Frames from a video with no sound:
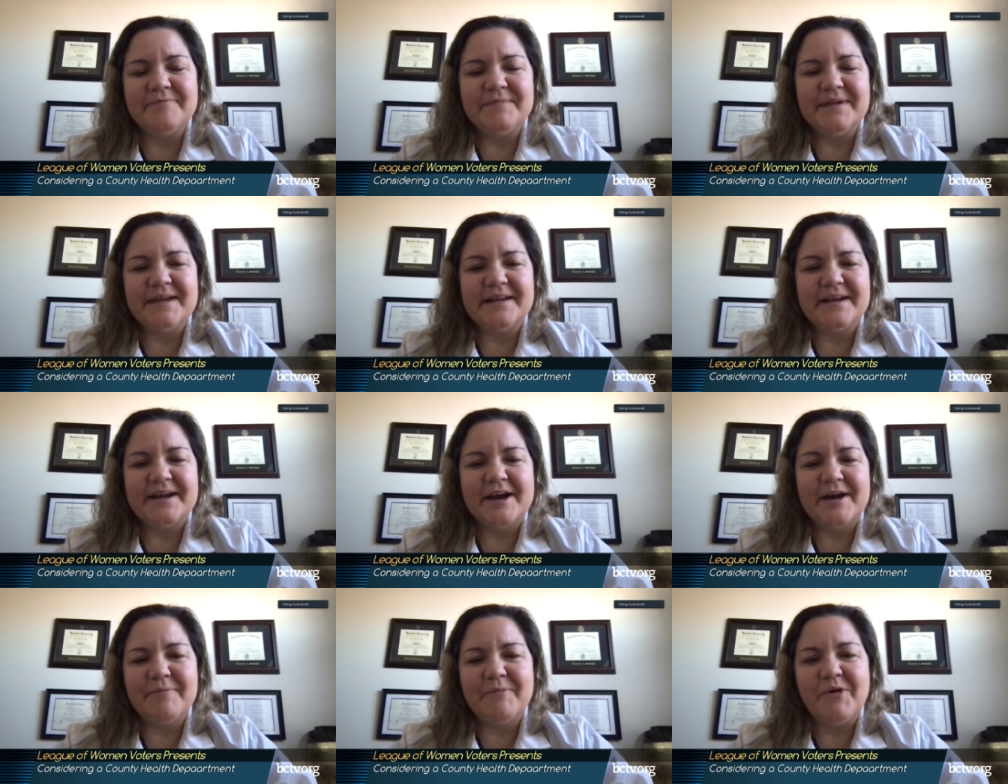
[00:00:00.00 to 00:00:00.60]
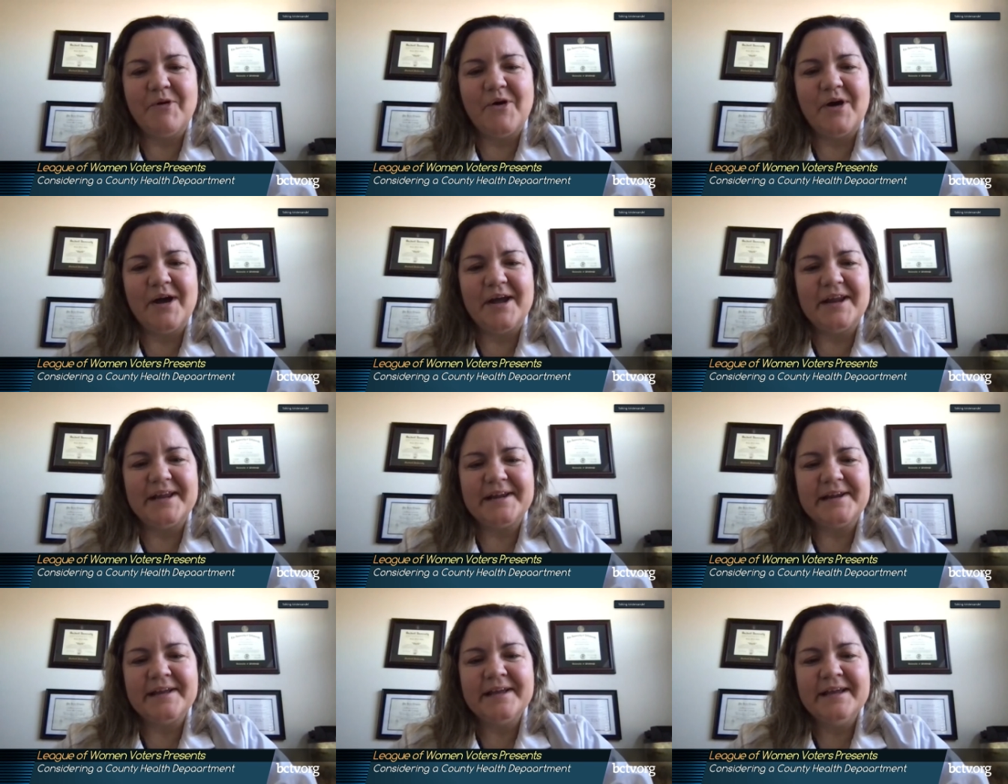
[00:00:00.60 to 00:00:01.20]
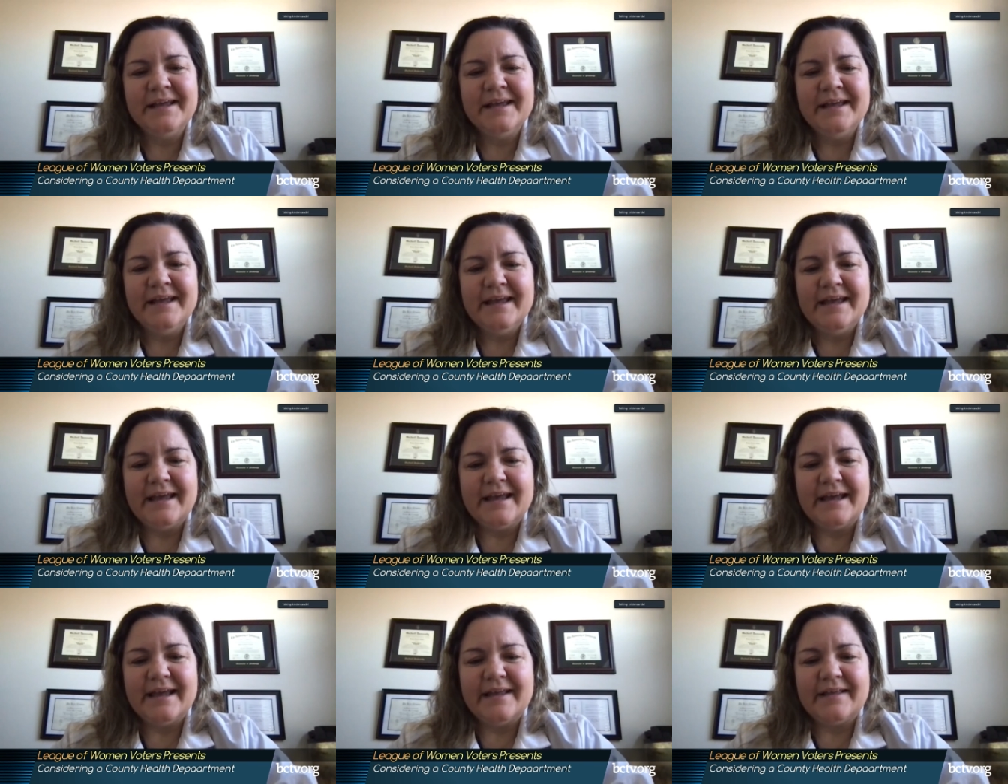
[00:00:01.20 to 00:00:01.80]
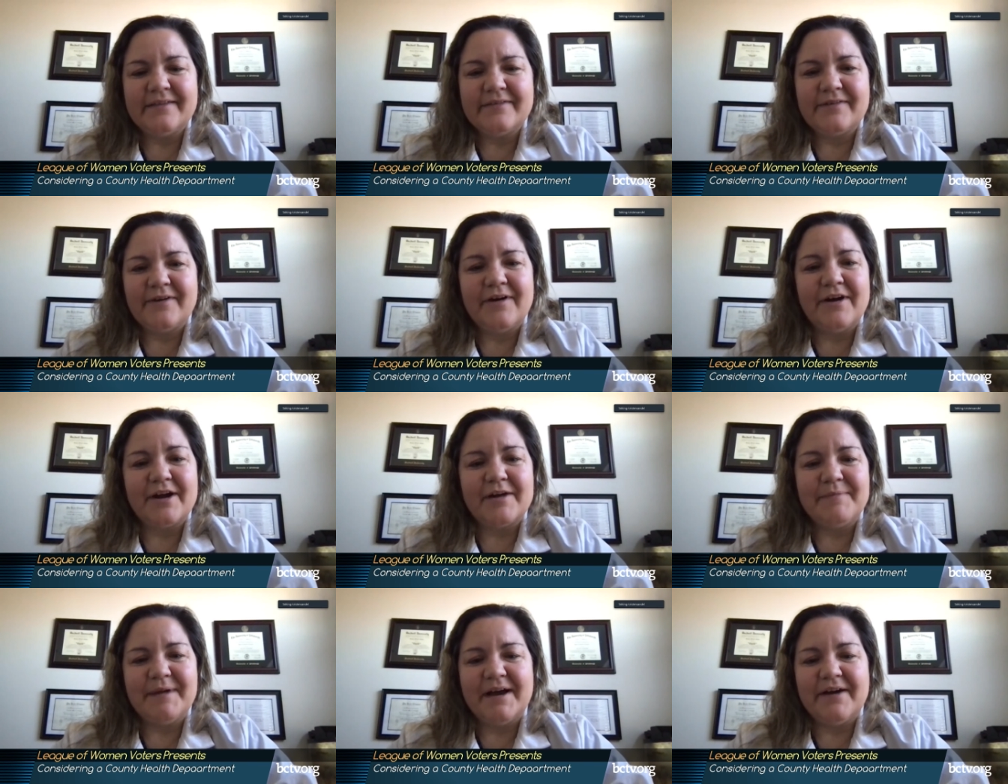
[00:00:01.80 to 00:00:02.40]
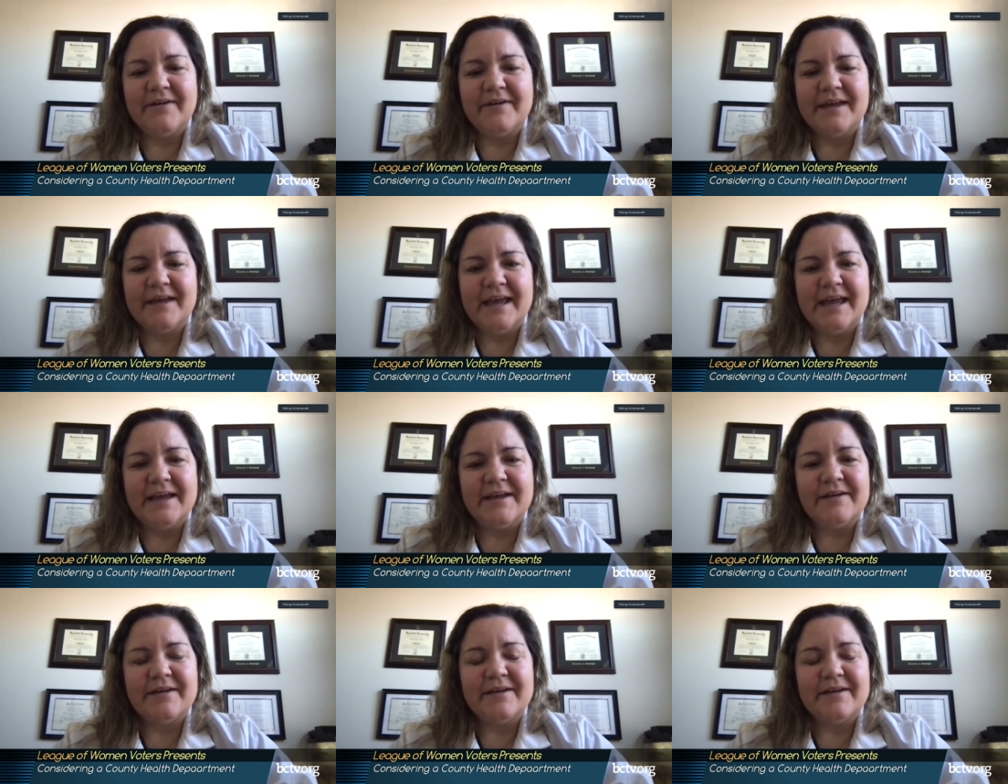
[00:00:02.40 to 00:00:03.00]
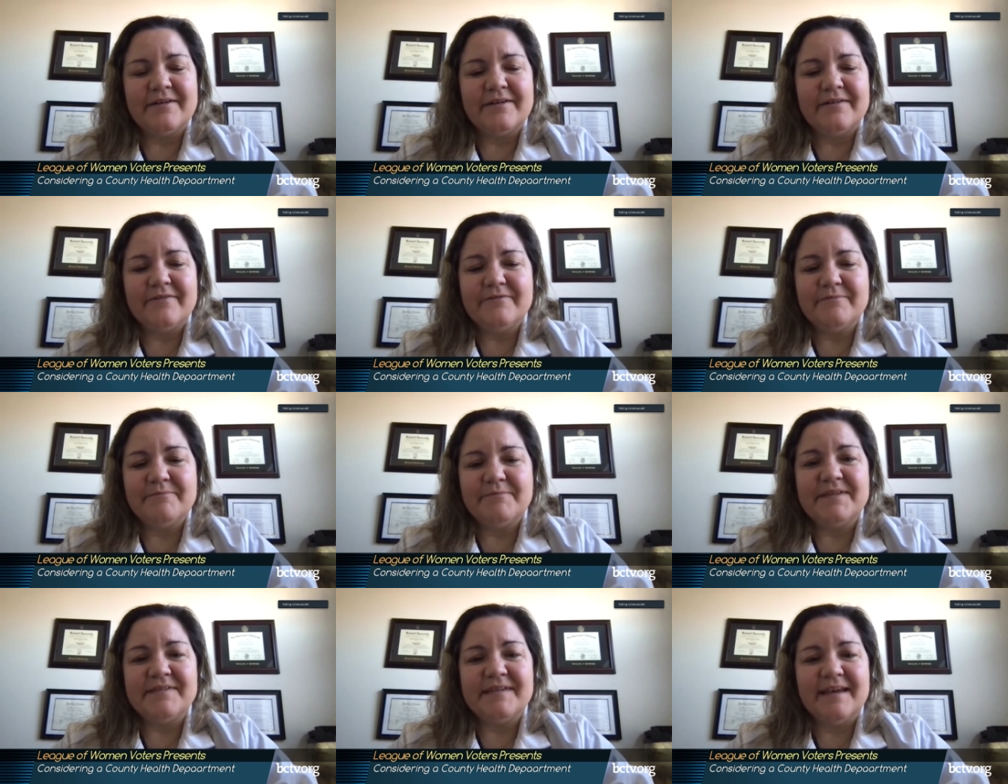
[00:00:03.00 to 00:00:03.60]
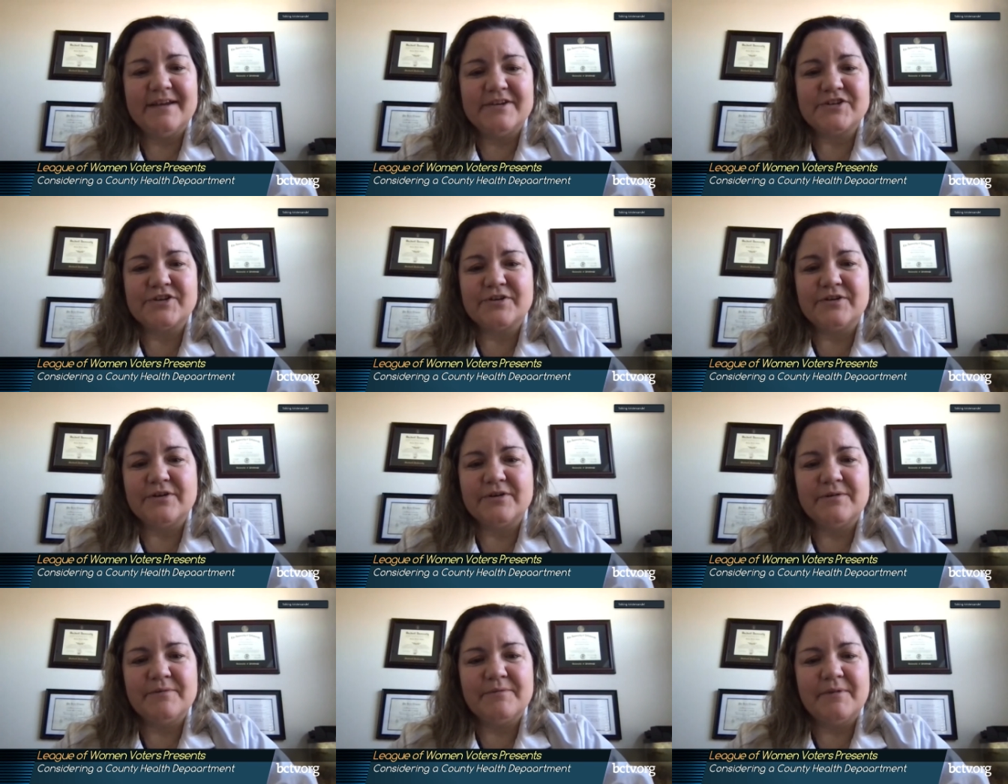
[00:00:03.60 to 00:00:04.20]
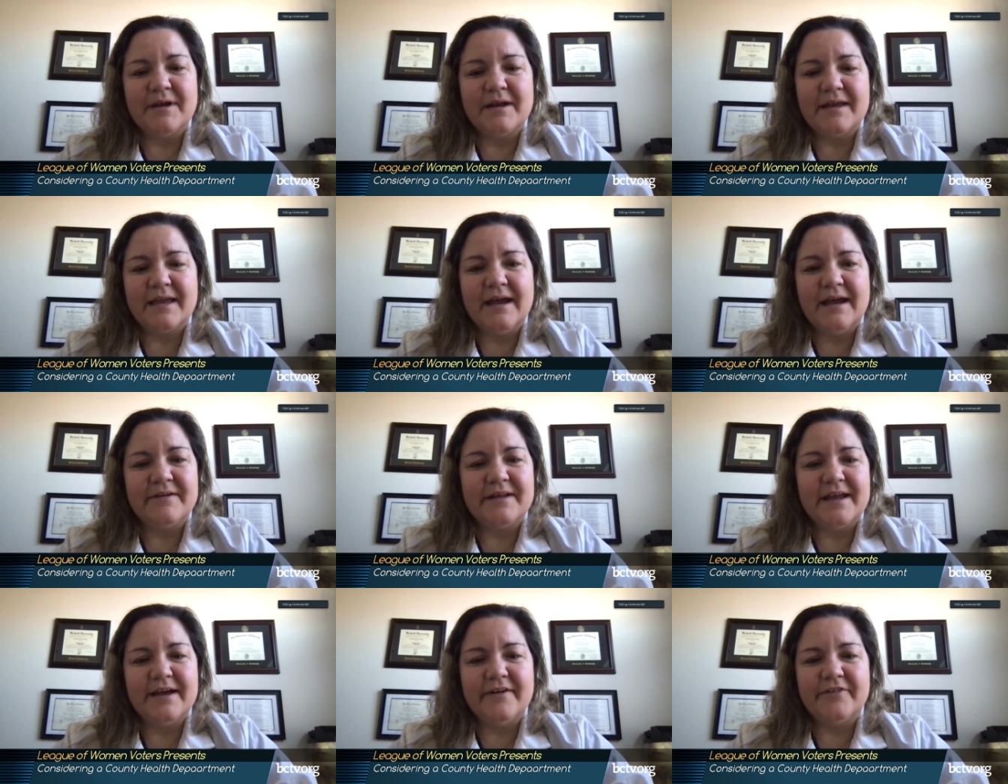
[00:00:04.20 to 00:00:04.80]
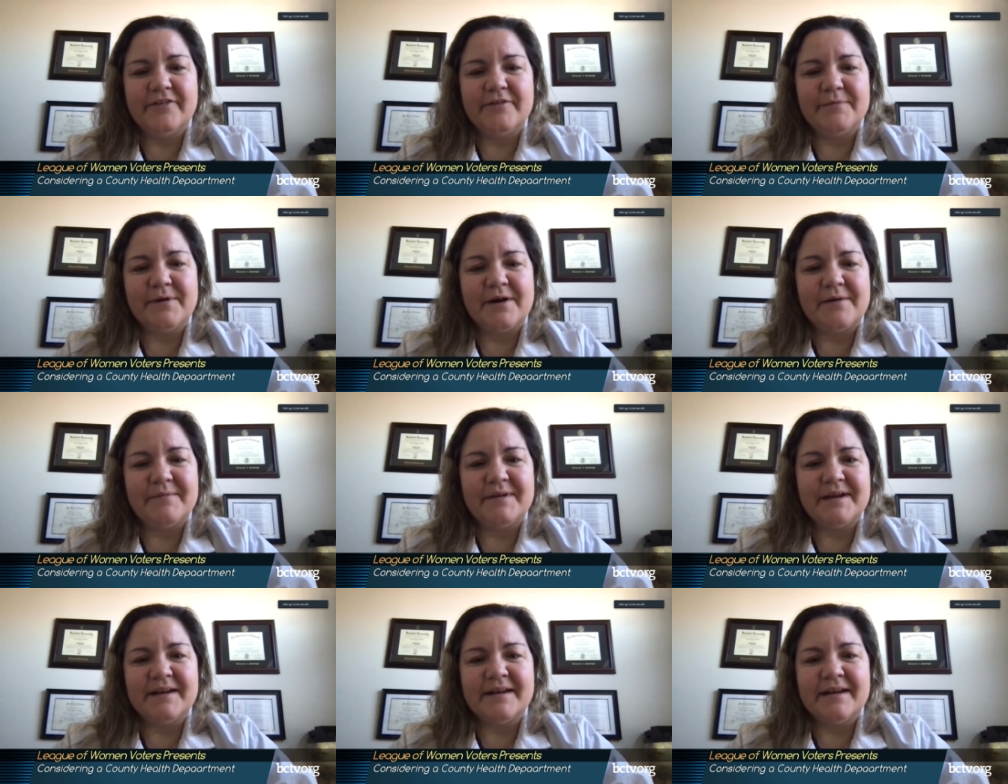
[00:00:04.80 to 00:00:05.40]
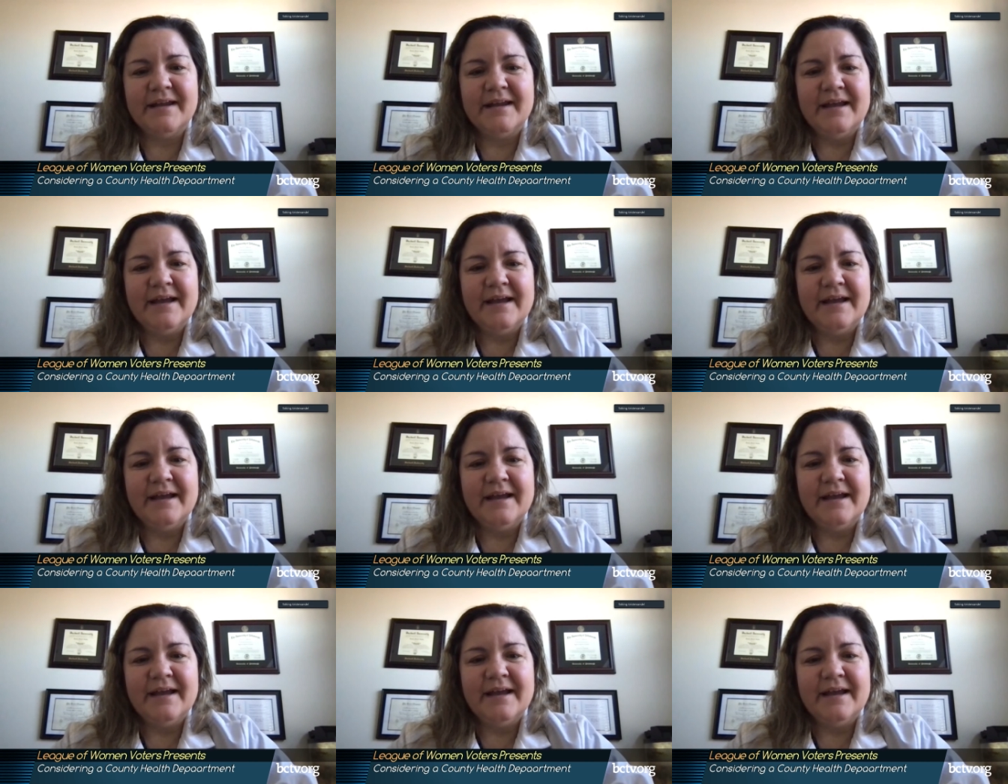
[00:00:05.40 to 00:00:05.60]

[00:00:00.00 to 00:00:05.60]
me to come on and and talk about a potential county health department.